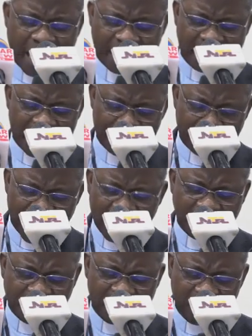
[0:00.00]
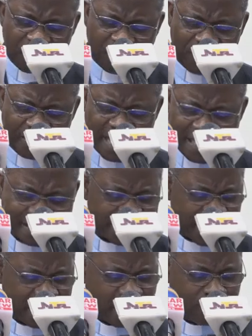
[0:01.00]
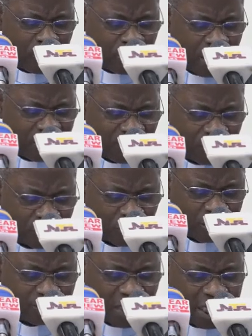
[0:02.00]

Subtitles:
can the imperative of an ethical and moral revolution be